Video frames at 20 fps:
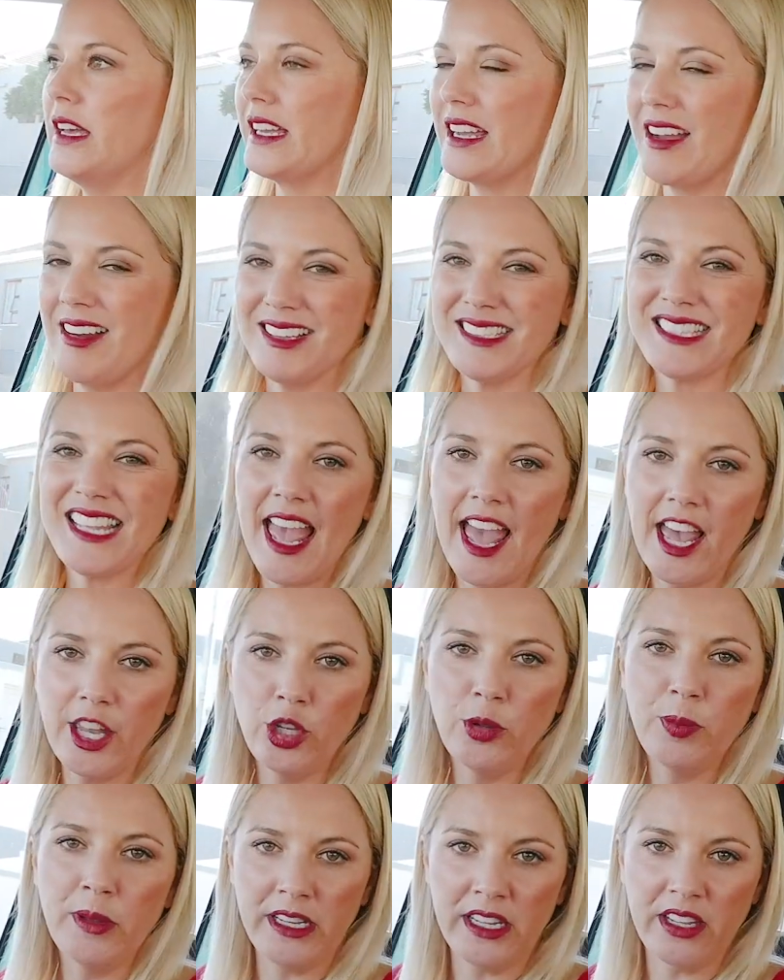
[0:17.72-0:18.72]
Guys, can
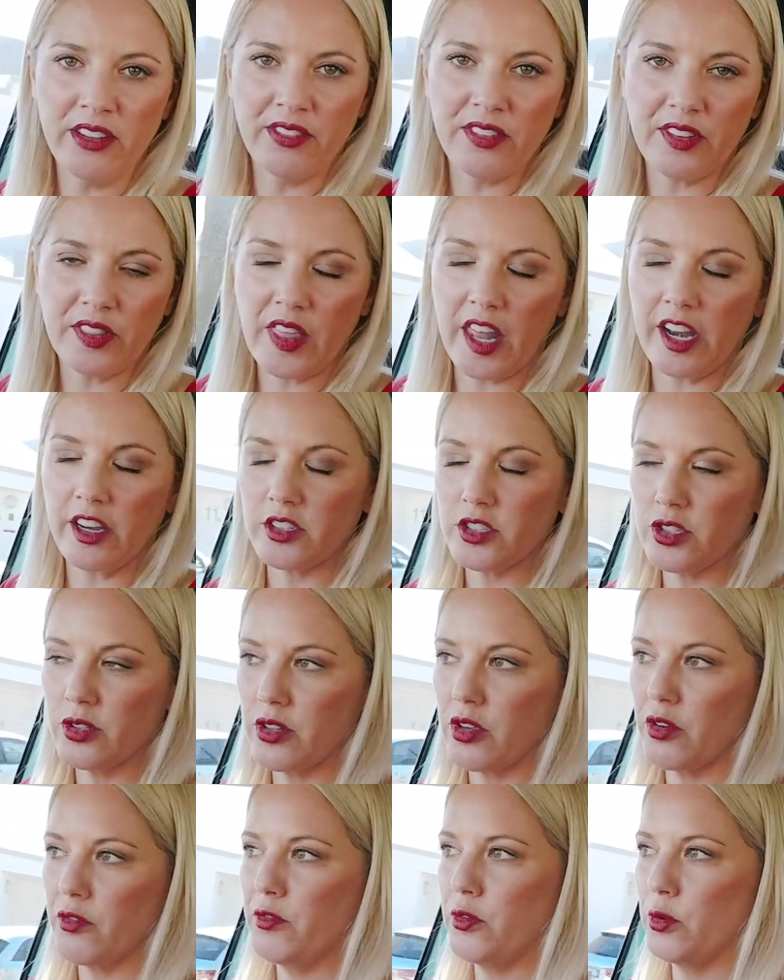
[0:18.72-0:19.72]
you believe that it
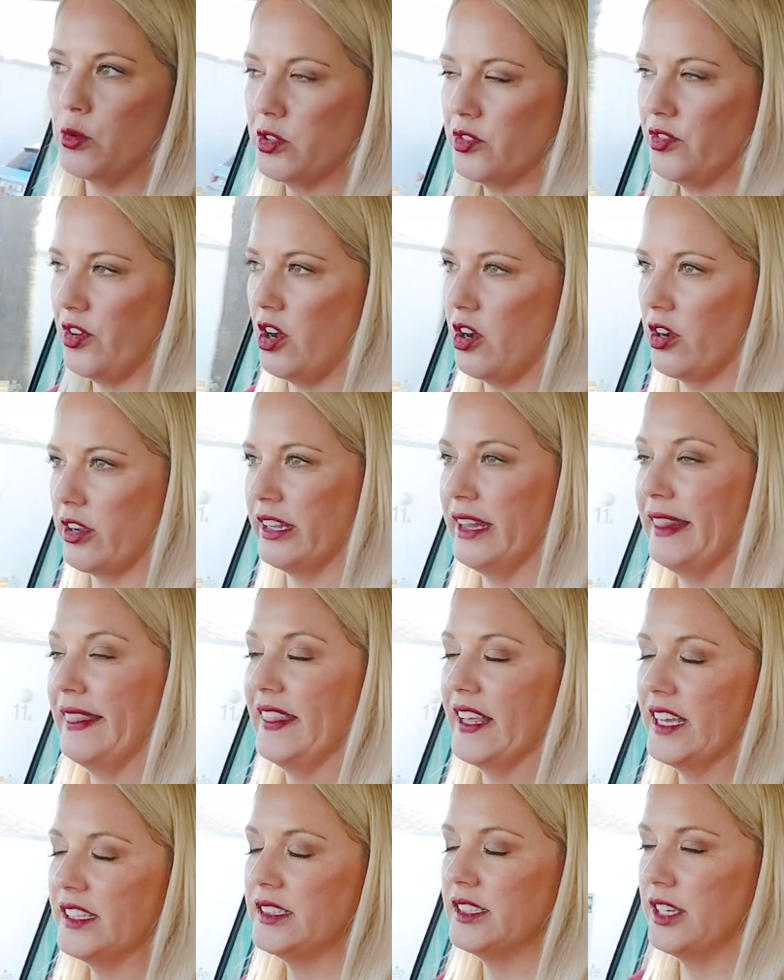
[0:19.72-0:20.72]
took Volkswagen
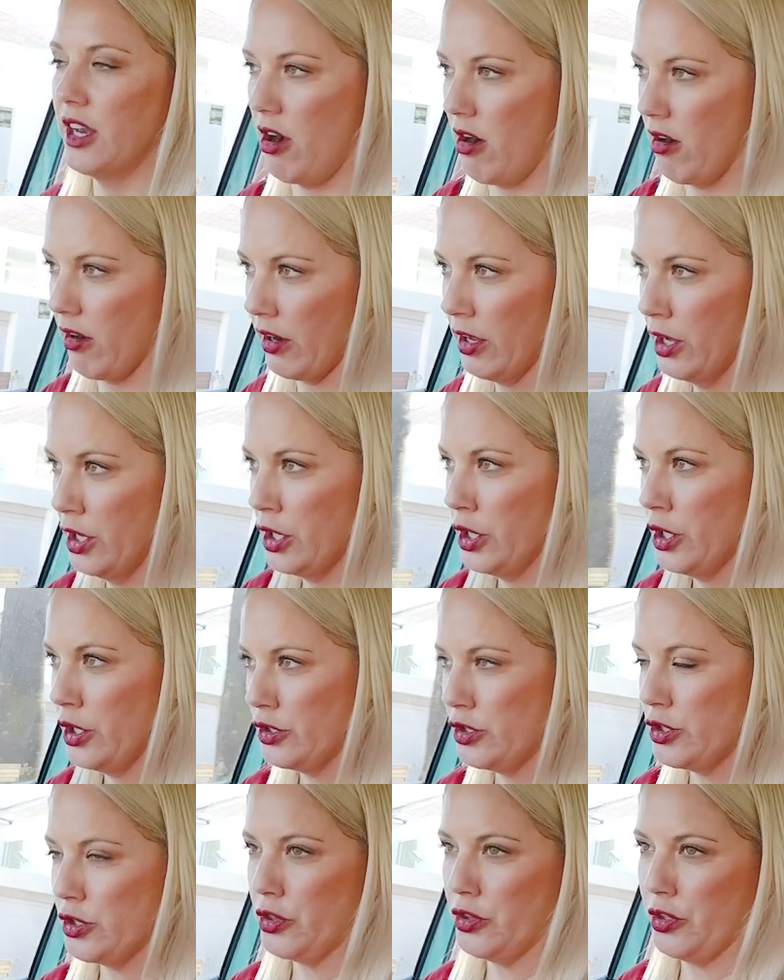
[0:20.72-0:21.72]
this long
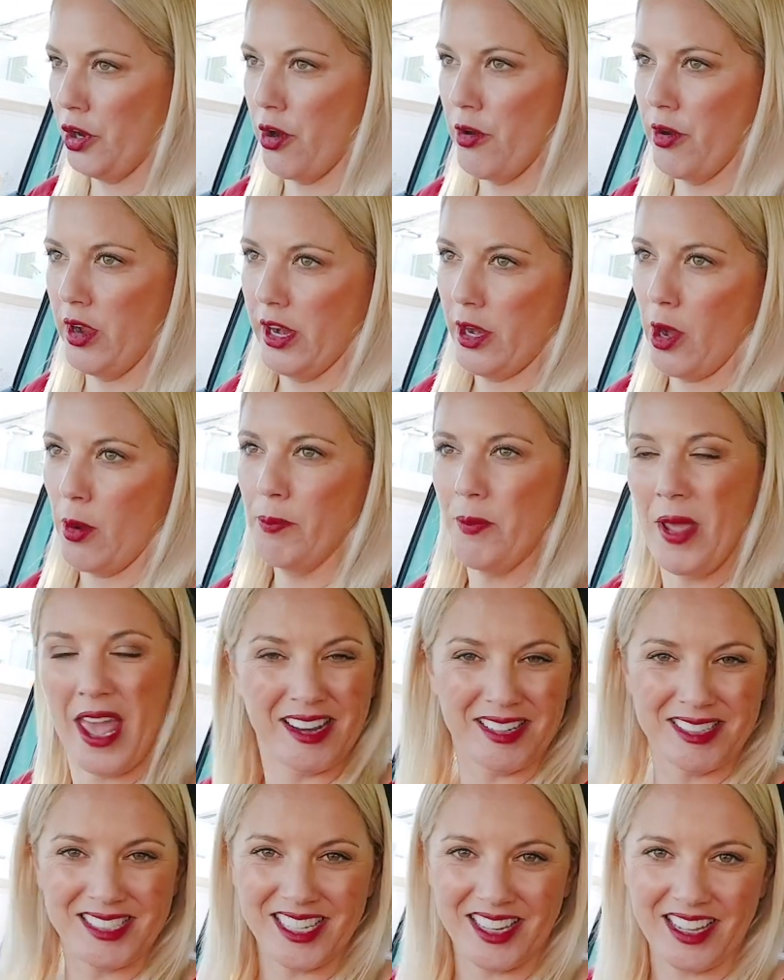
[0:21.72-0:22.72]
to throw a
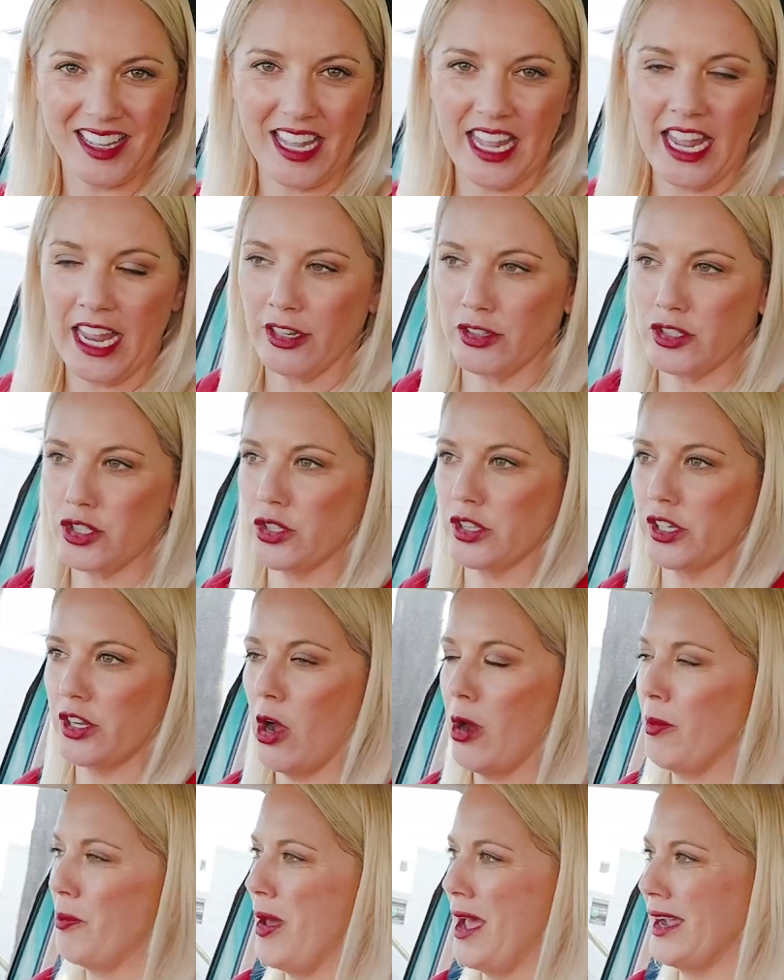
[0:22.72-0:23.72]
competitor into the
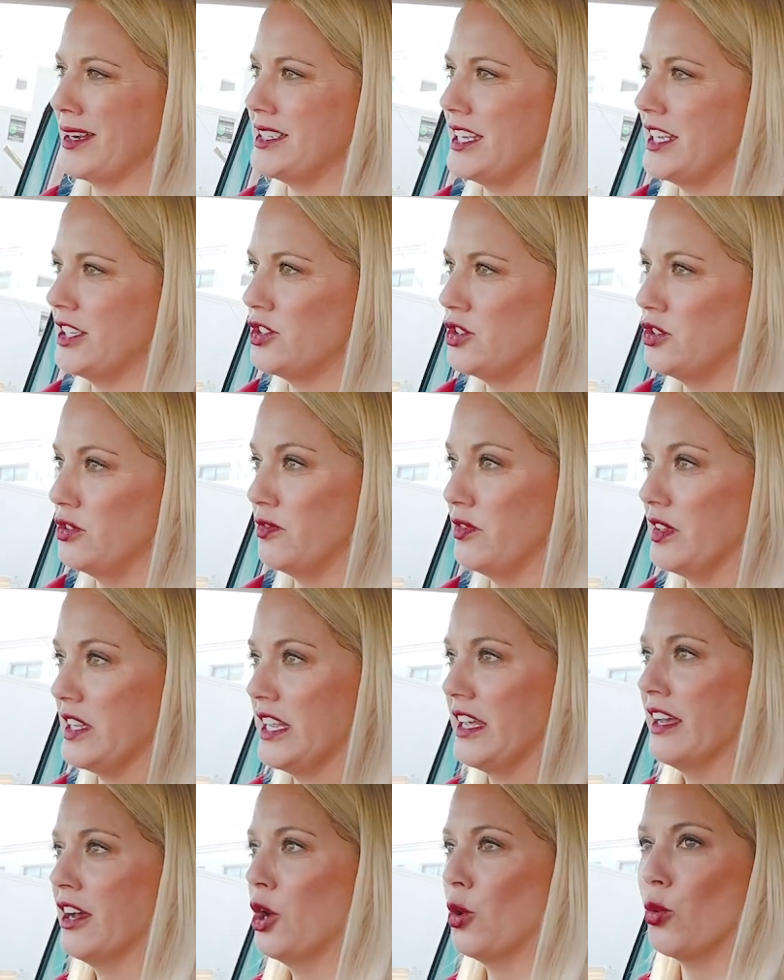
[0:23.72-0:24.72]
compact
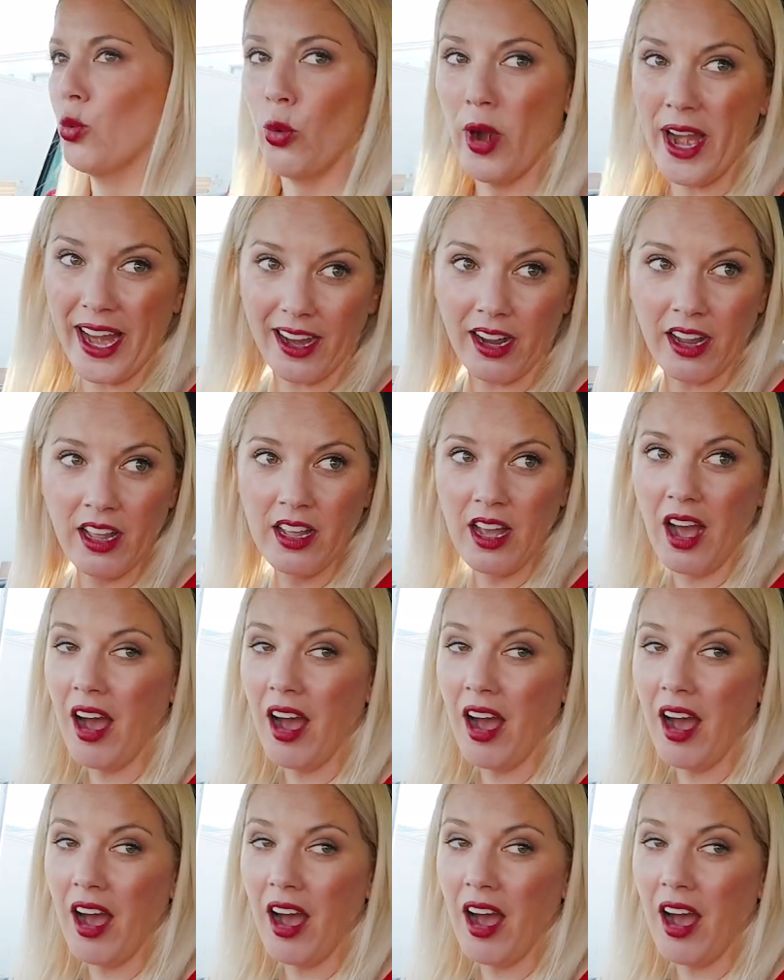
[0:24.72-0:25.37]
SUV ring?